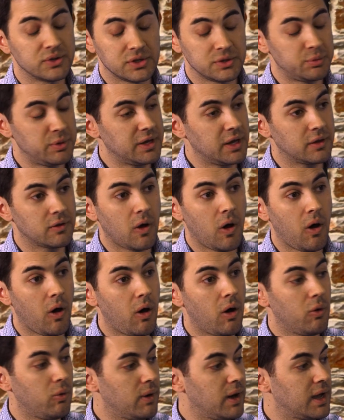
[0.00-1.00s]
was just being in the
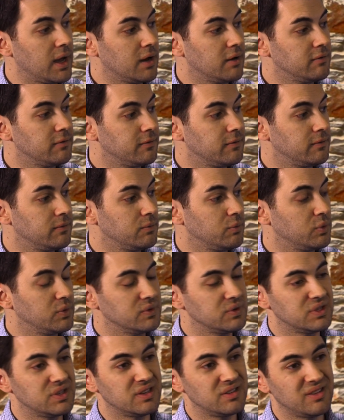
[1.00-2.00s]
hallway of,
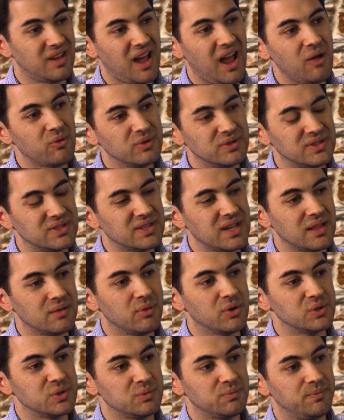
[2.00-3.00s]
was, I wouldn't say
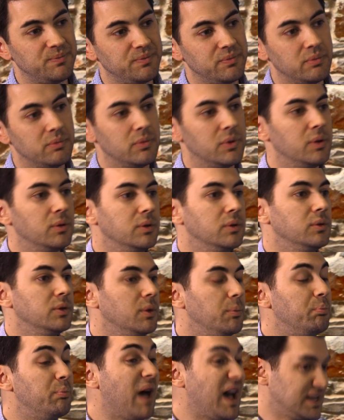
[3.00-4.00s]
the
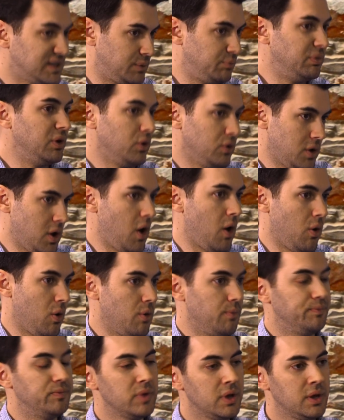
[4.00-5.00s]
best built
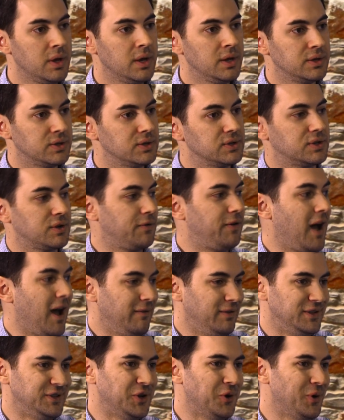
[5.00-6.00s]
home to
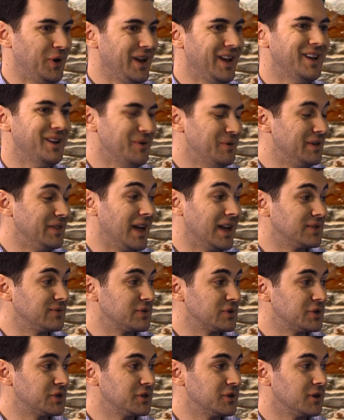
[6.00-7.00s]
survive a tornado, and that's
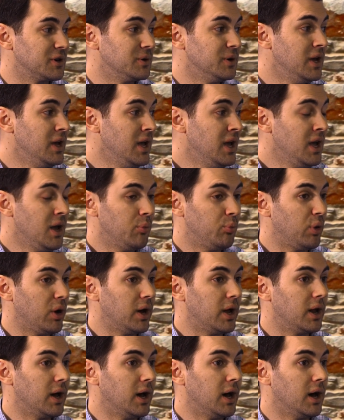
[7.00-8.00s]
for sure.
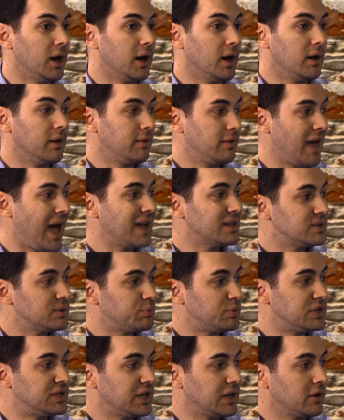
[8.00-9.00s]
But that
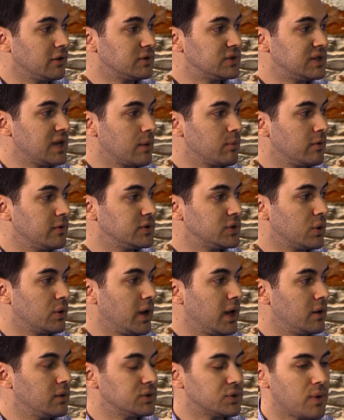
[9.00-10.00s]
particular segment of the
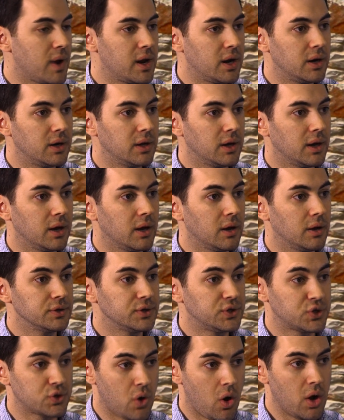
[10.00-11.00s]
tornado is rated
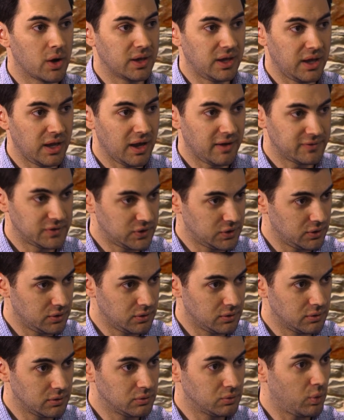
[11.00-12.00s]
strong
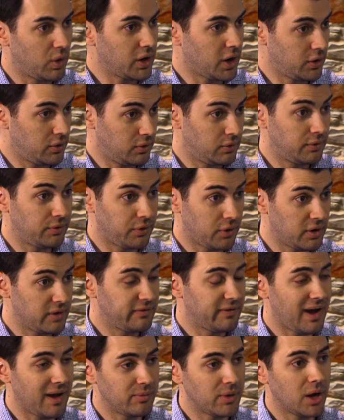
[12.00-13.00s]
EF2,
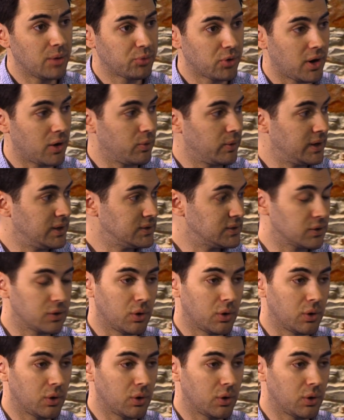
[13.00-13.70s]
135 mile per hour winds,